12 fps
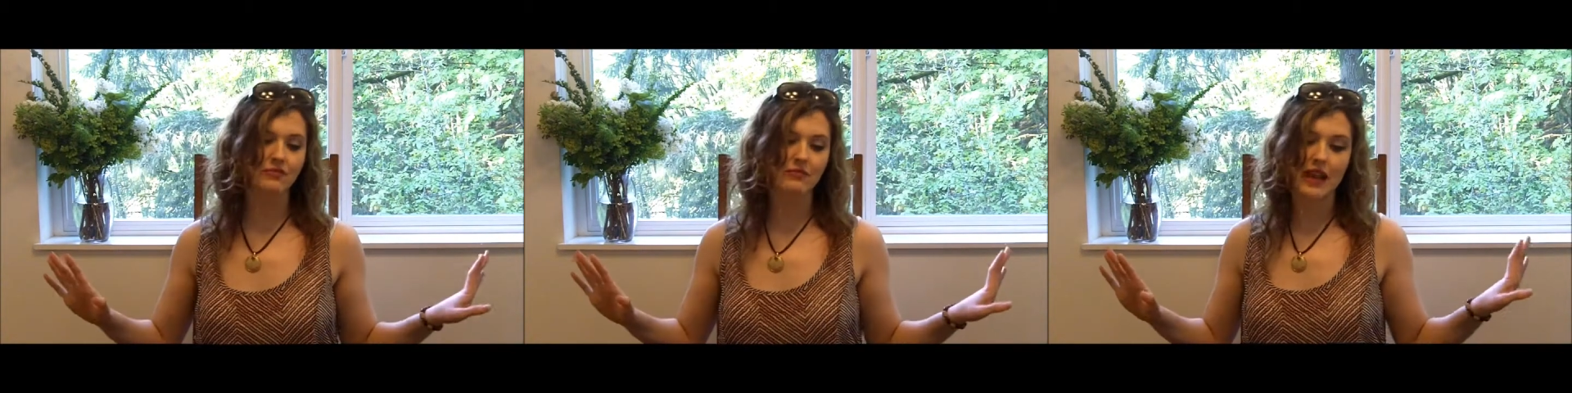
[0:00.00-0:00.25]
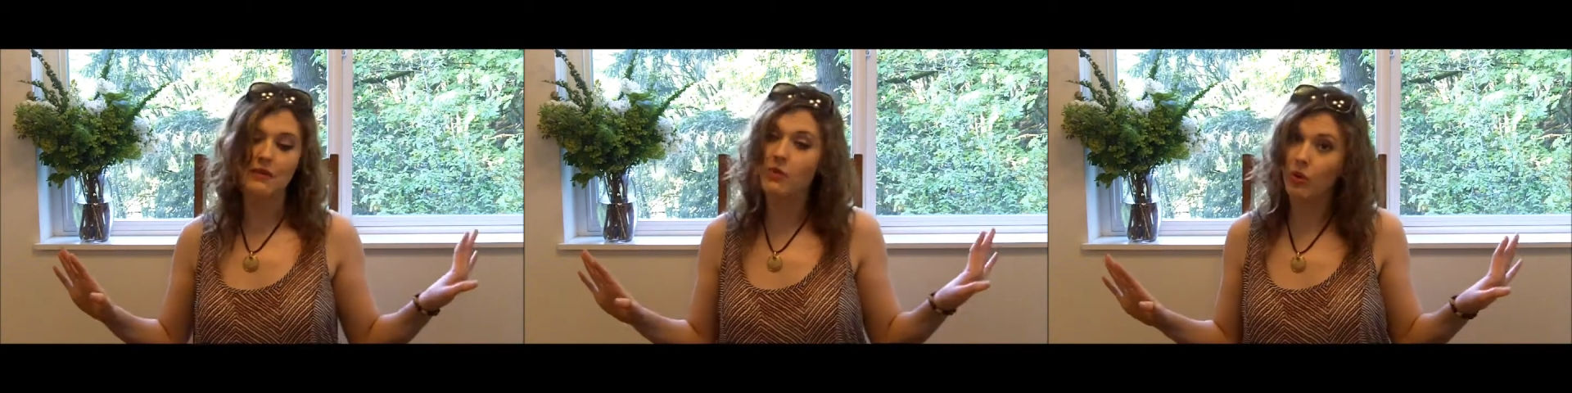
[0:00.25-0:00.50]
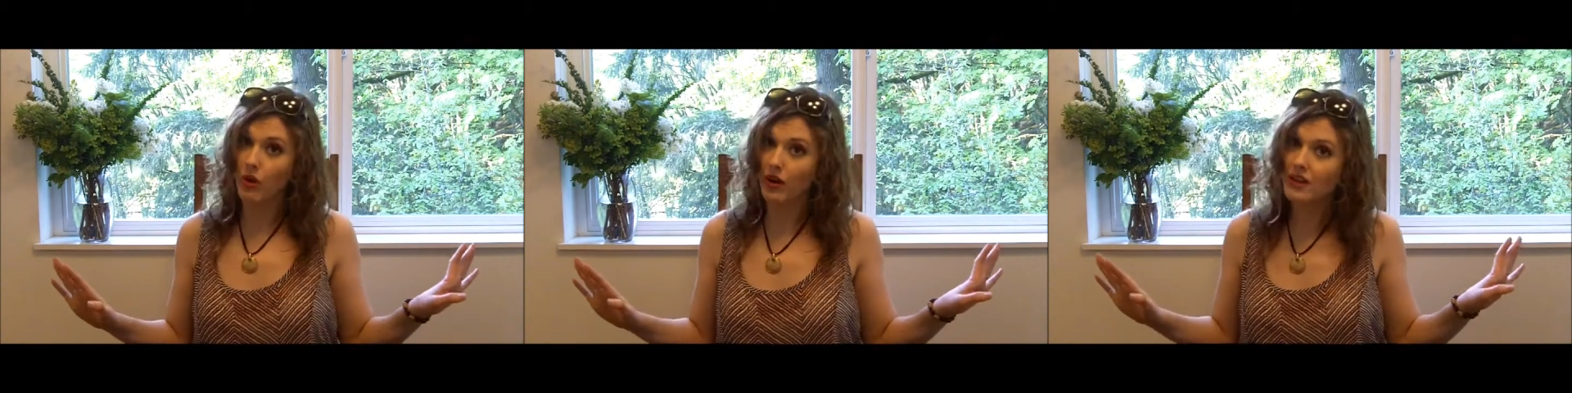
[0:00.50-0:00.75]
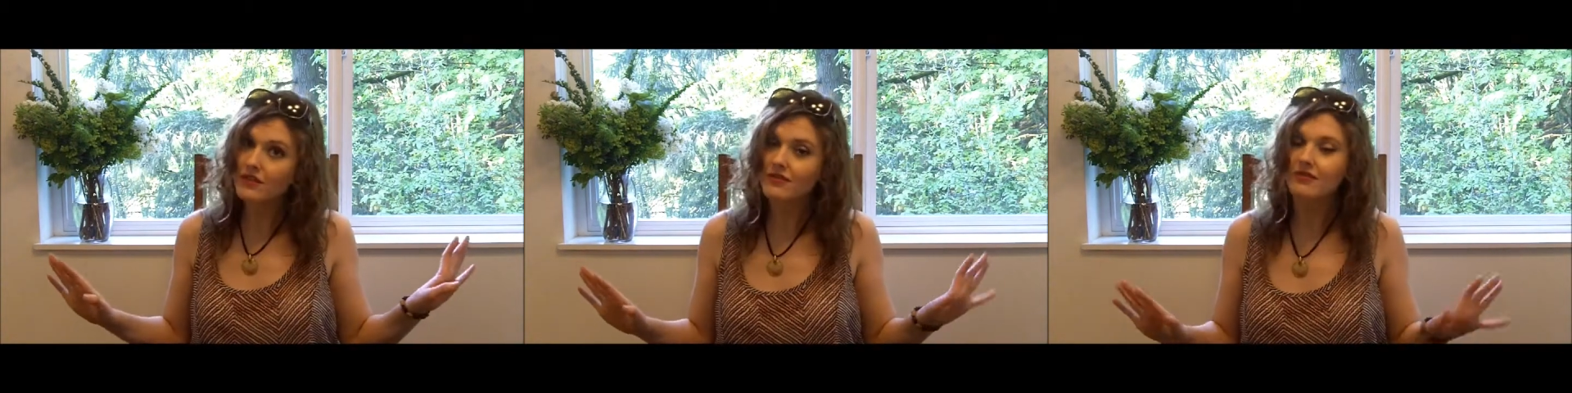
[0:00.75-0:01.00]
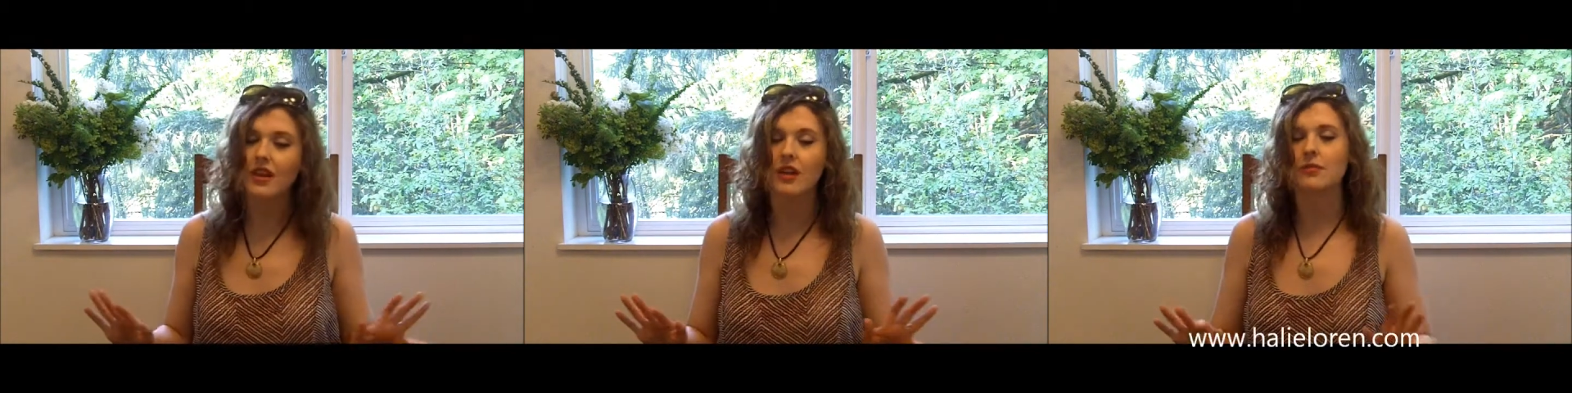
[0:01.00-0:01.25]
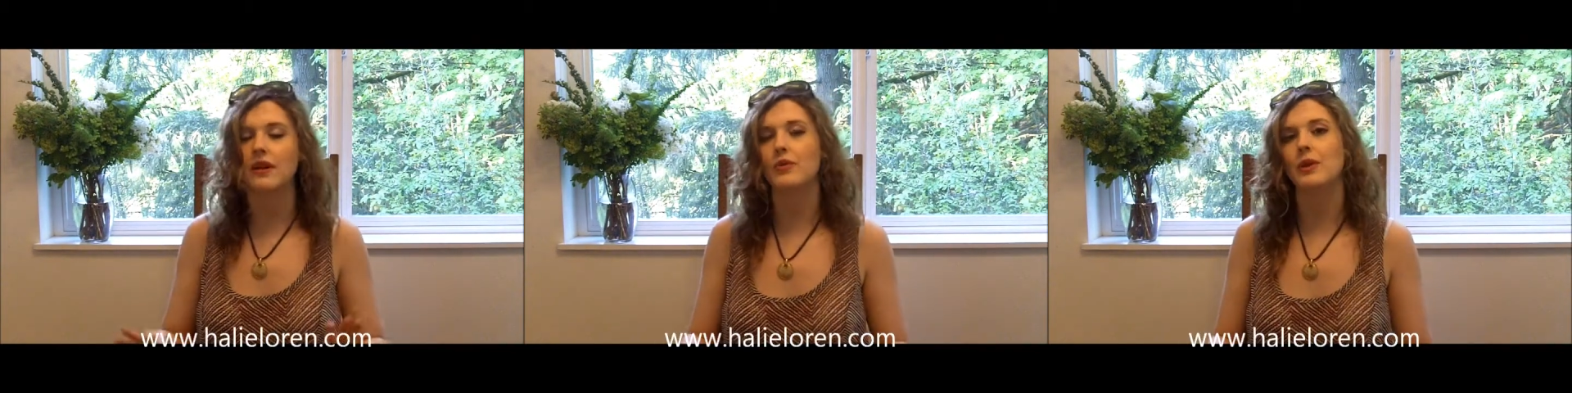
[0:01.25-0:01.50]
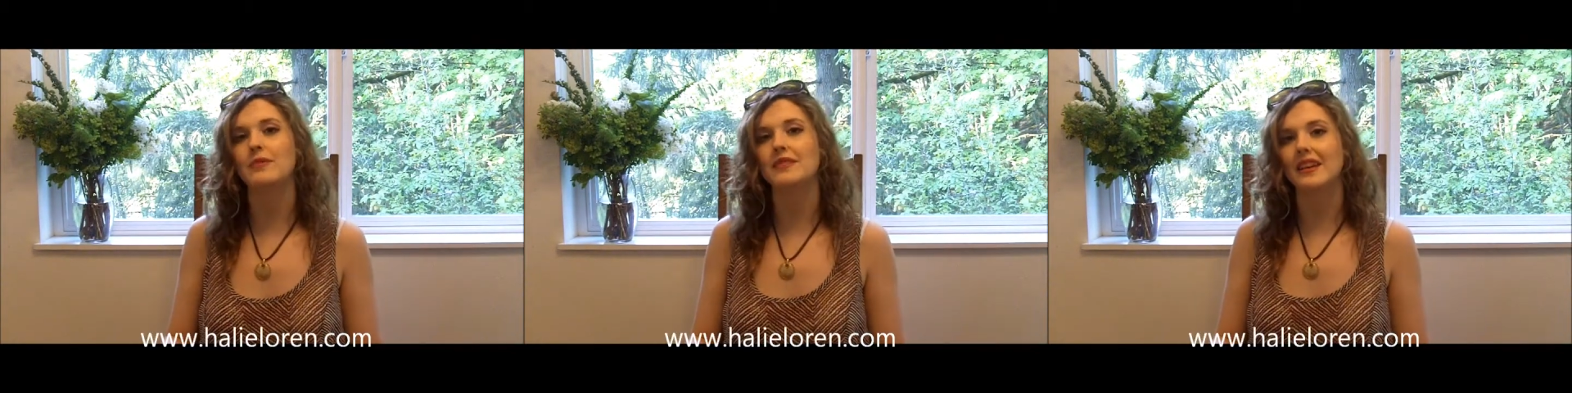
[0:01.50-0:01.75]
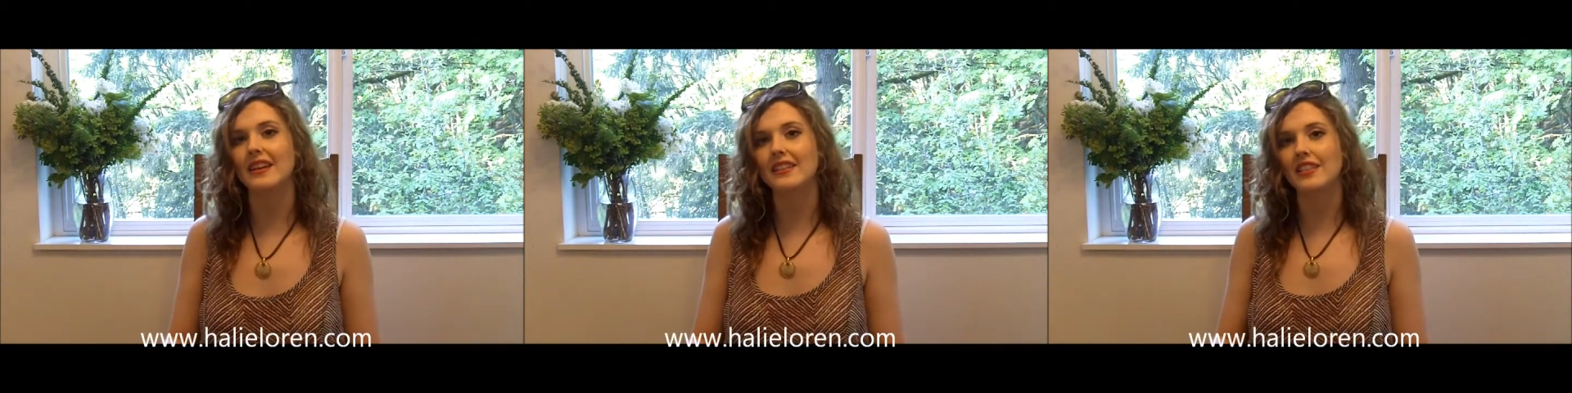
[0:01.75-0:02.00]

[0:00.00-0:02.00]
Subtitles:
and more on my website,